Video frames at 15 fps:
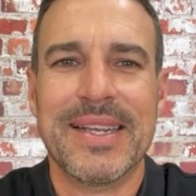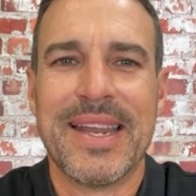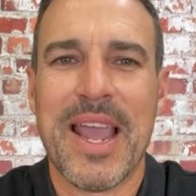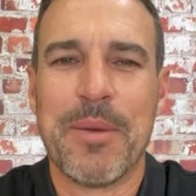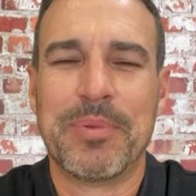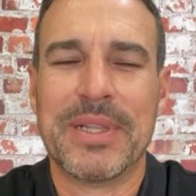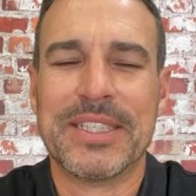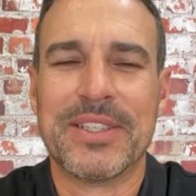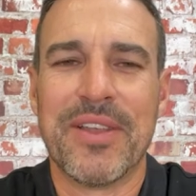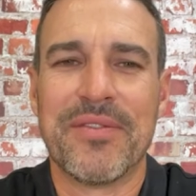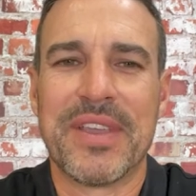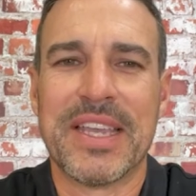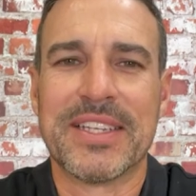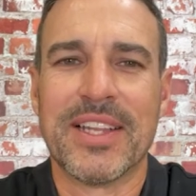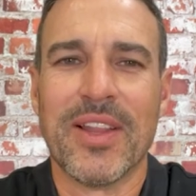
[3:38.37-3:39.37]
Now, please don't
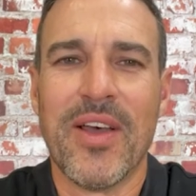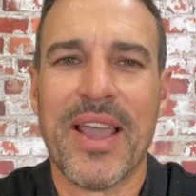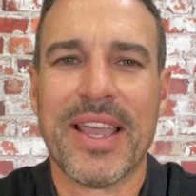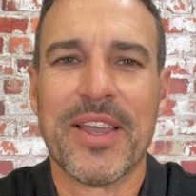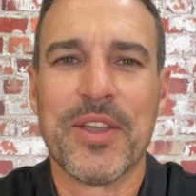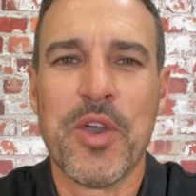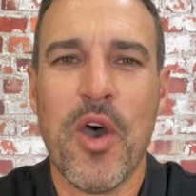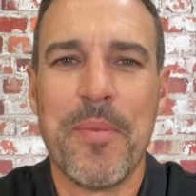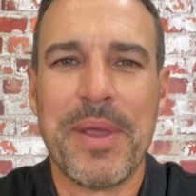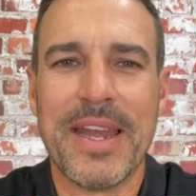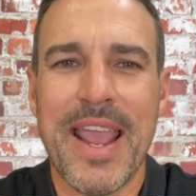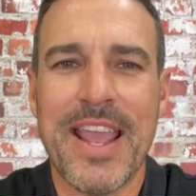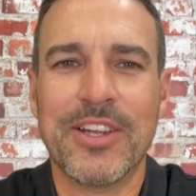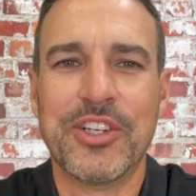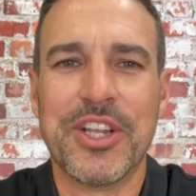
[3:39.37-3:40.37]
forget to like,
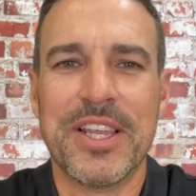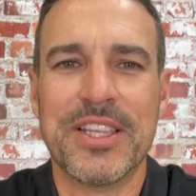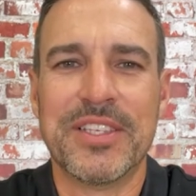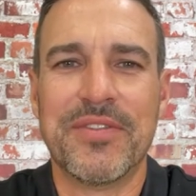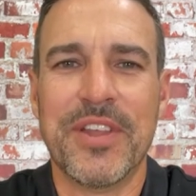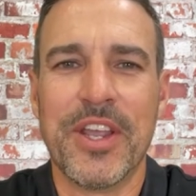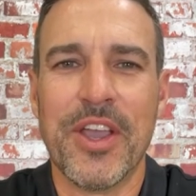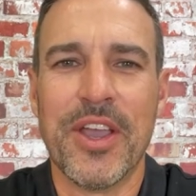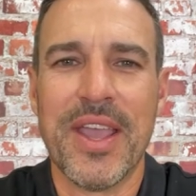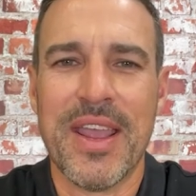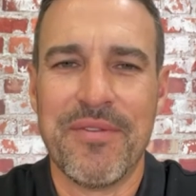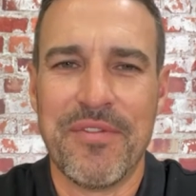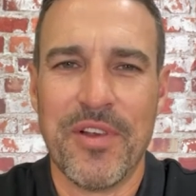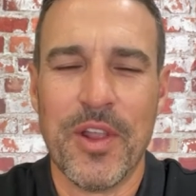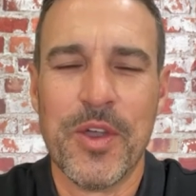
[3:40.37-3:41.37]
comment, and share this video,
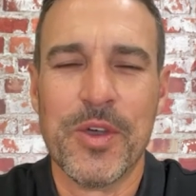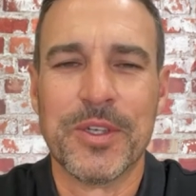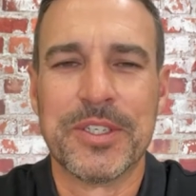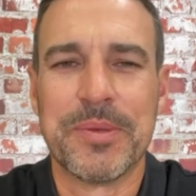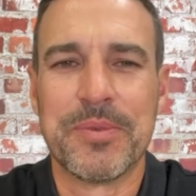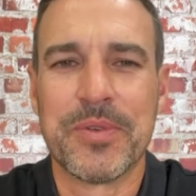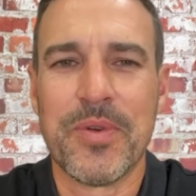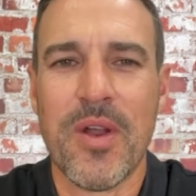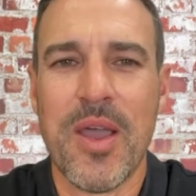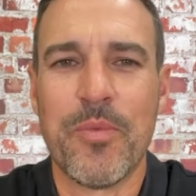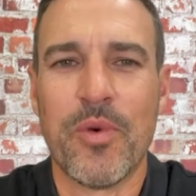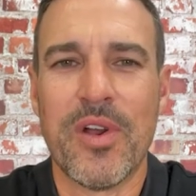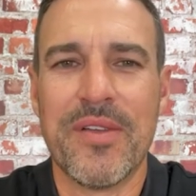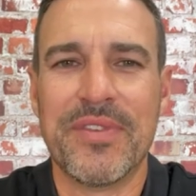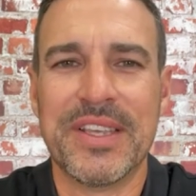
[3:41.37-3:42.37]
and follow or subscribe
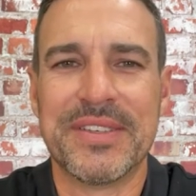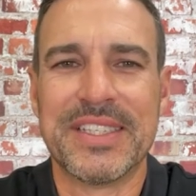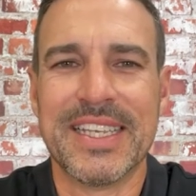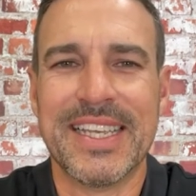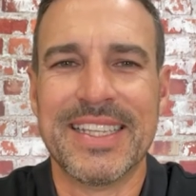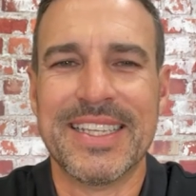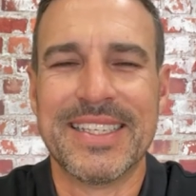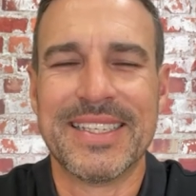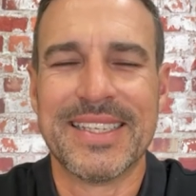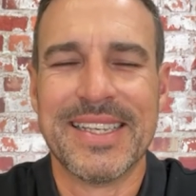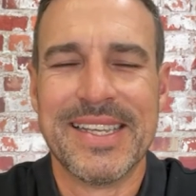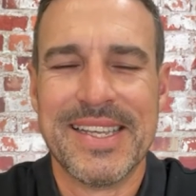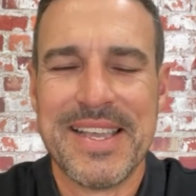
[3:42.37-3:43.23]
wherever you're seeing this.